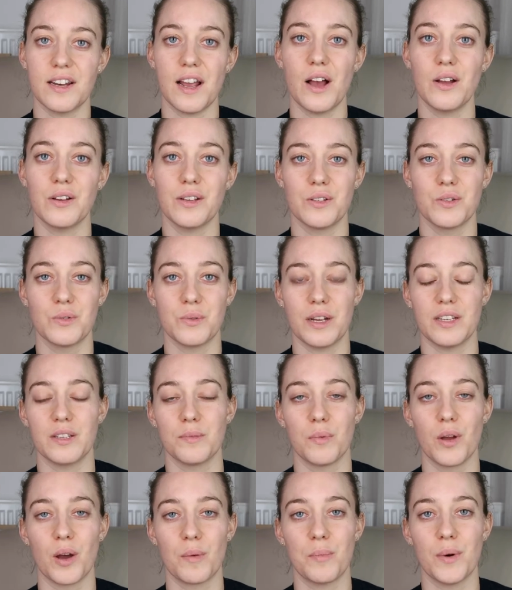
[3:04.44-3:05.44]
it out and to write
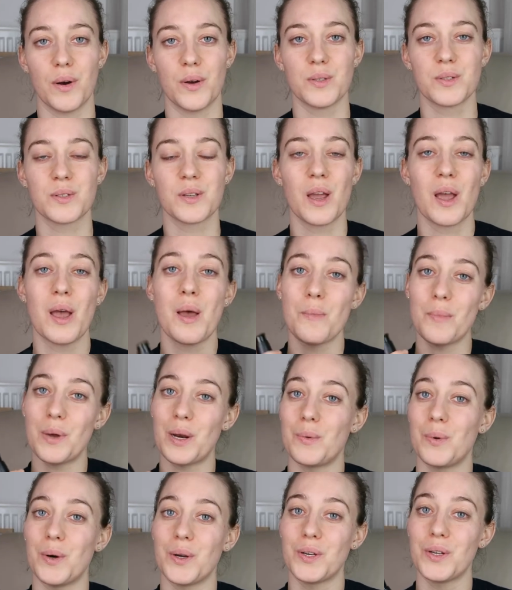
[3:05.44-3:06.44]
the blog post,
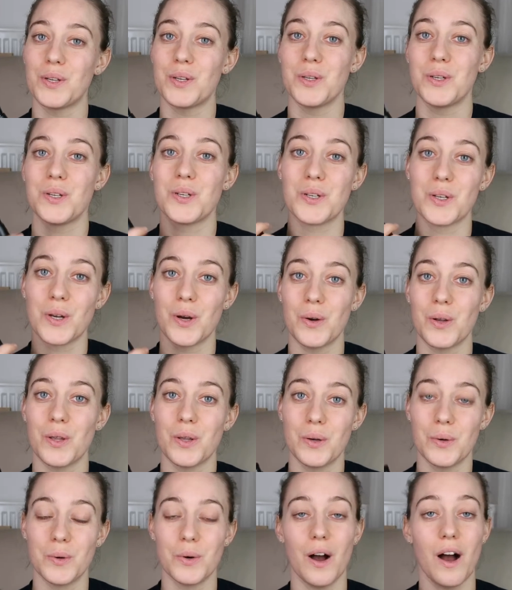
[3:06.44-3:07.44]
but I wanted to show
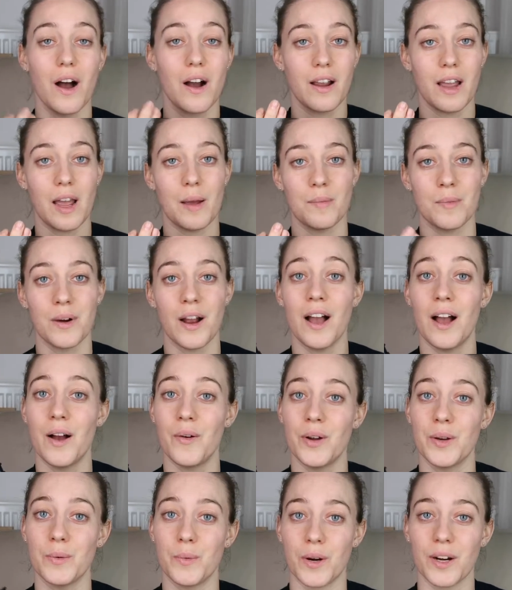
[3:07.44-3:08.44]
you on camera
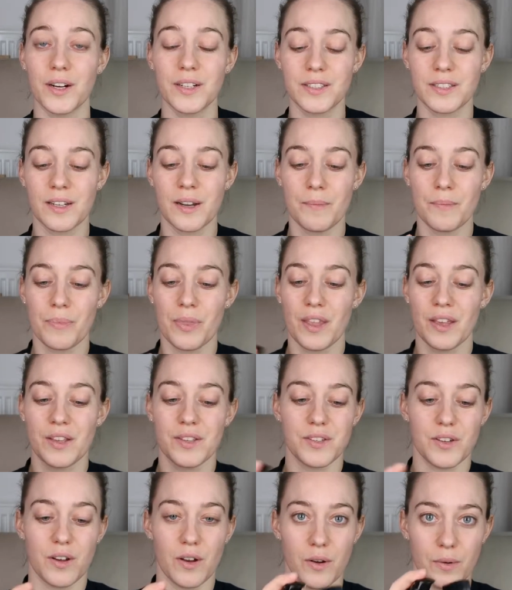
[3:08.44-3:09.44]
how it works.
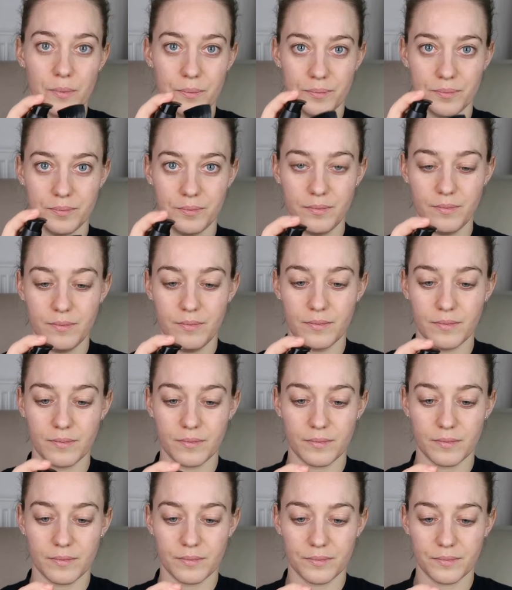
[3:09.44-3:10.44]
So
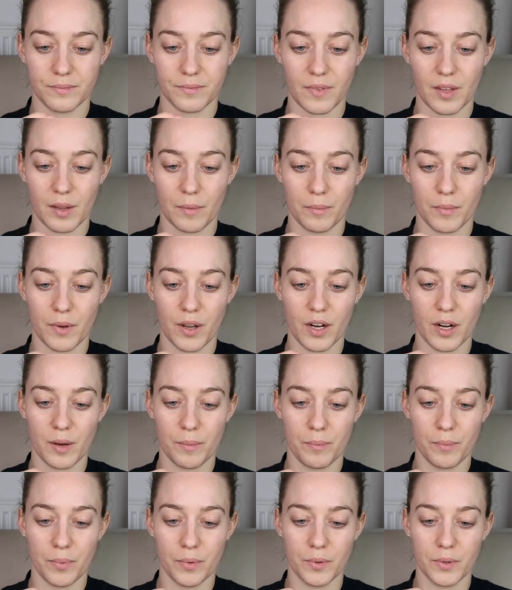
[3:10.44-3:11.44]
I'm
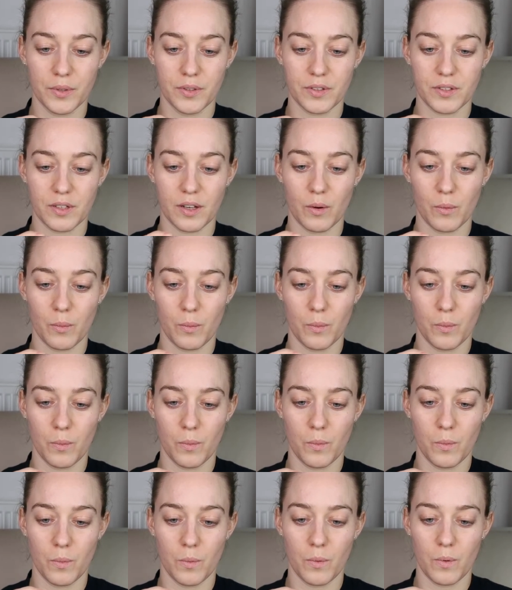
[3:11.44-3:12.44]
gonna put
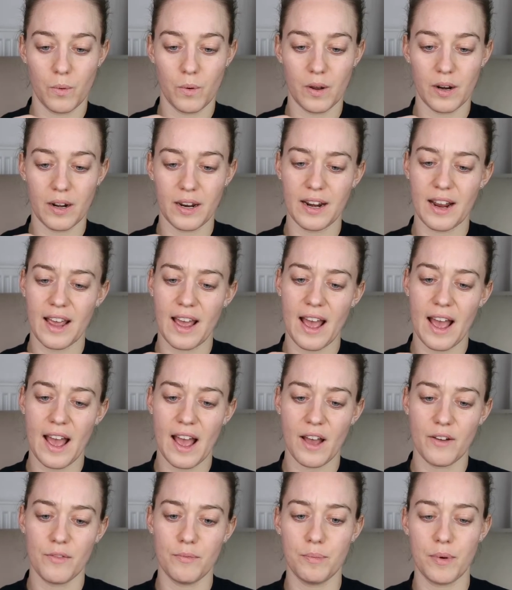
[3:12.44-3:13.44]

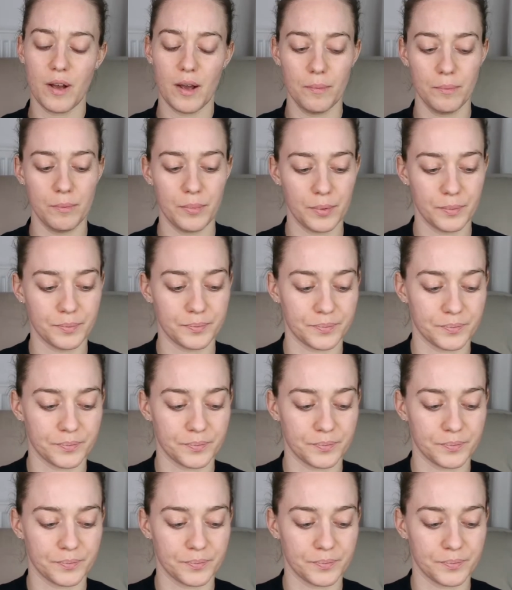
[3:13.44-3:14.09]
1.5 pump